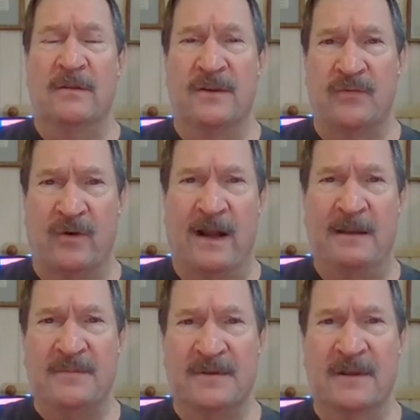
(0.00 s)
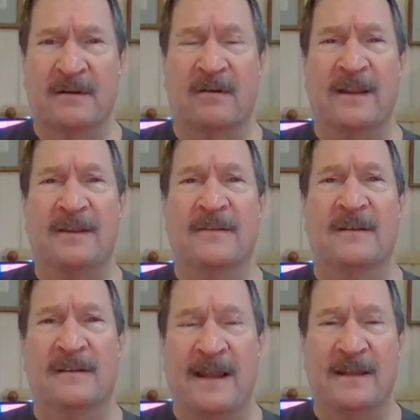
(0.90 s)
the tribes that are in
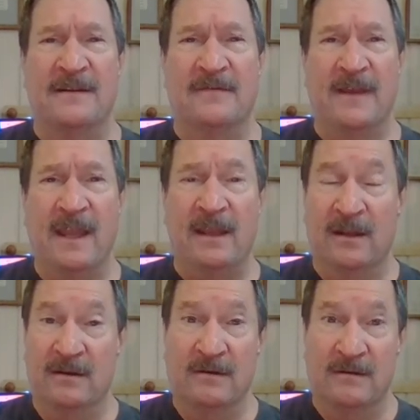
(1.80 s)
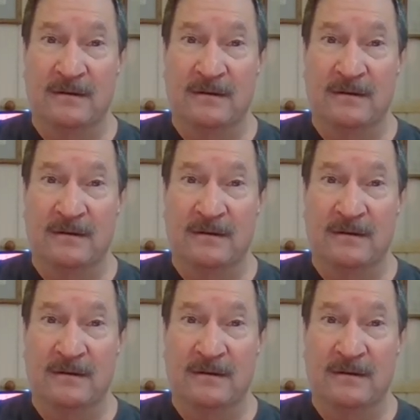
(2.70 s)
the land of Canaan.